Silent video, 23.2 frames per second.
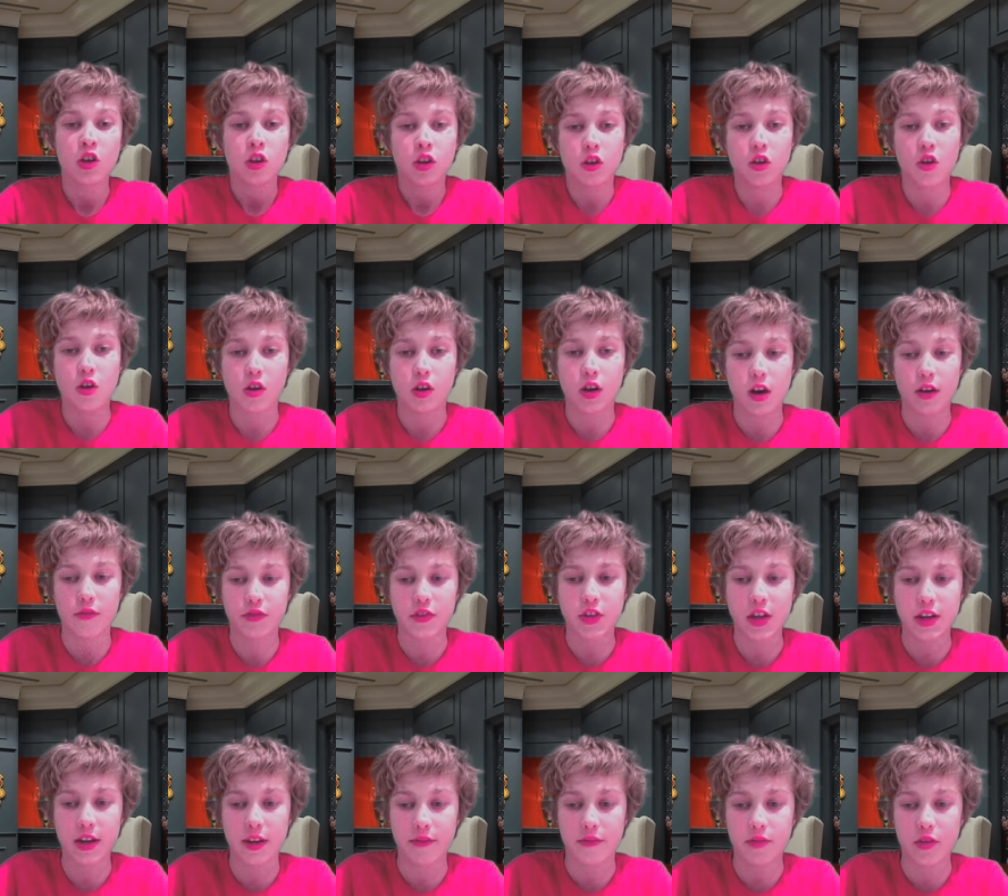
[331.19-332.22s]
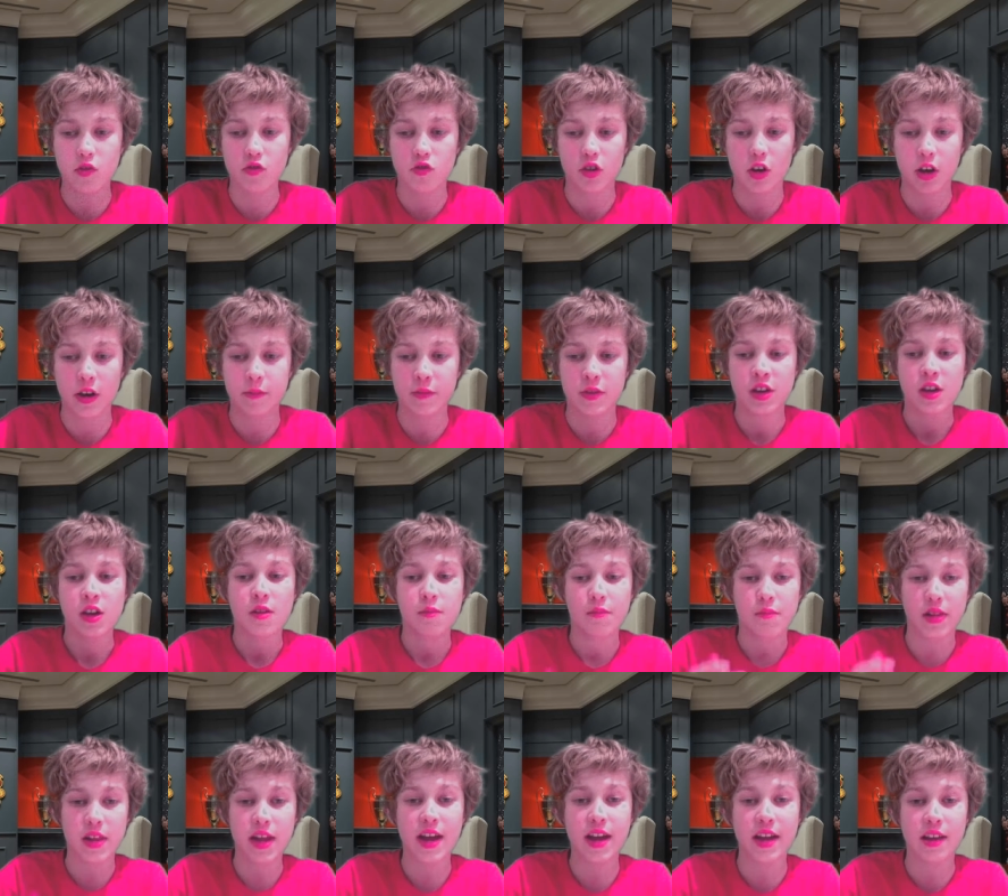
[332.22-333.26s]
look, I've said it a few times,
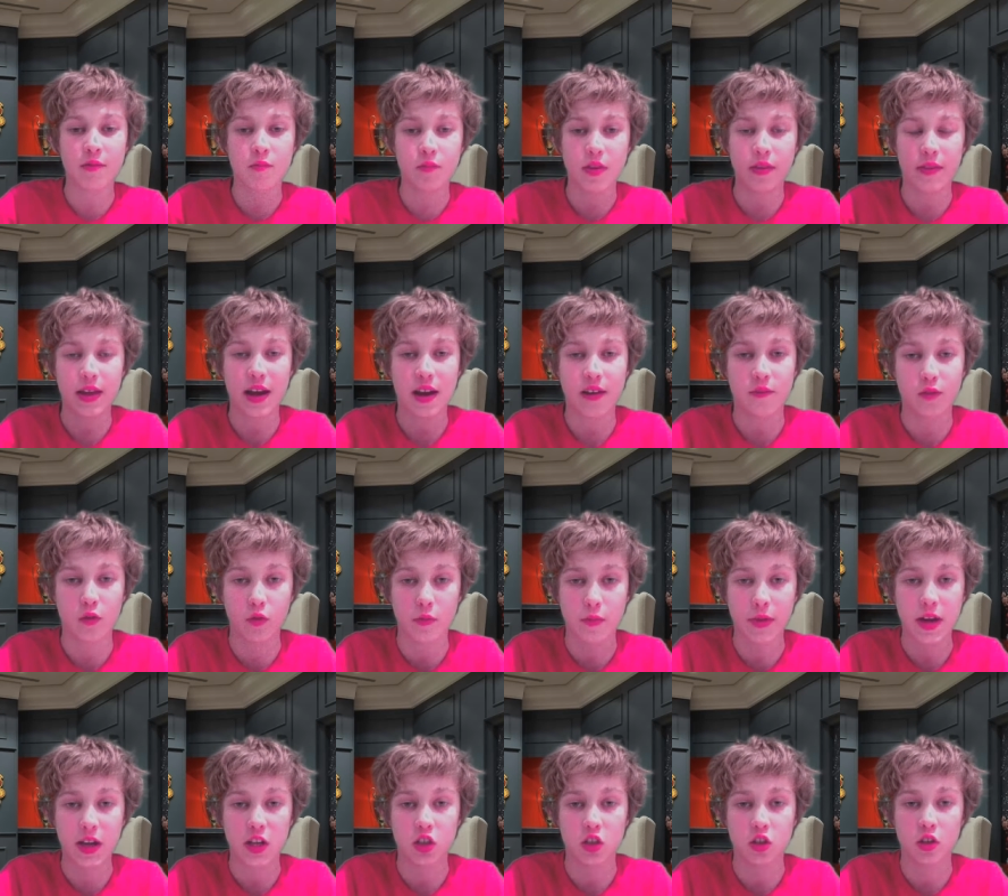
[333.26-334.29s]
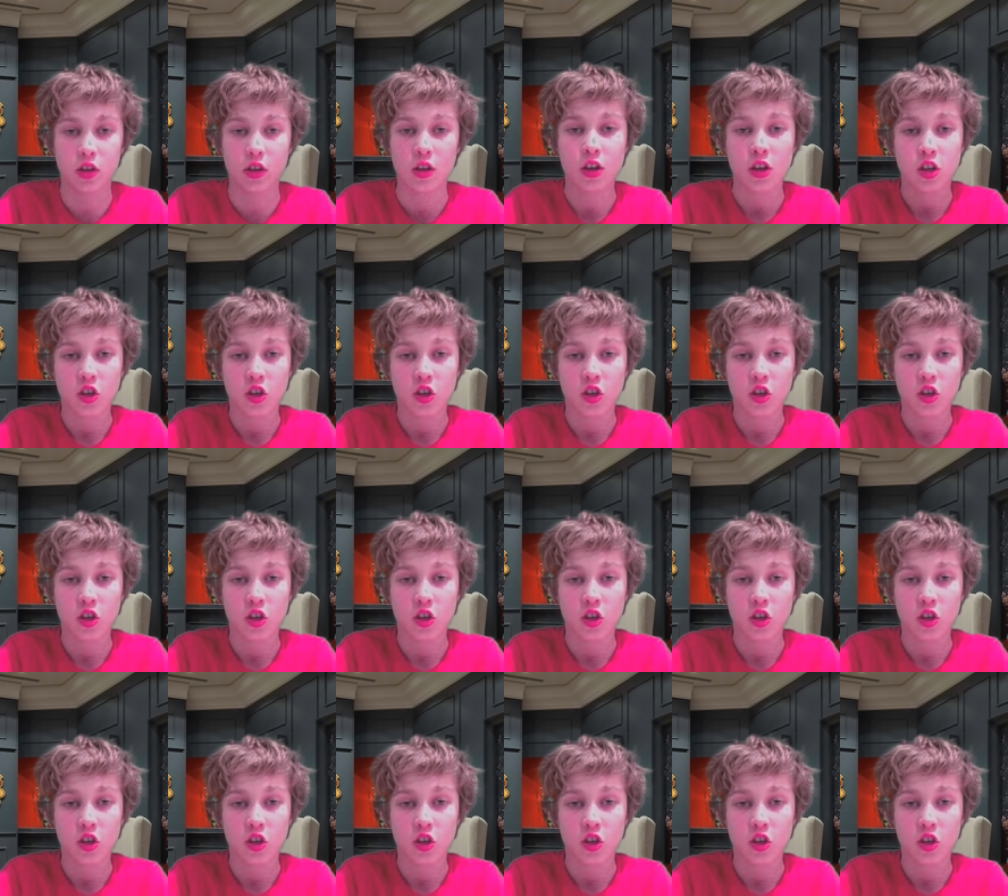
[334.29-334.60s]
playing with that formation,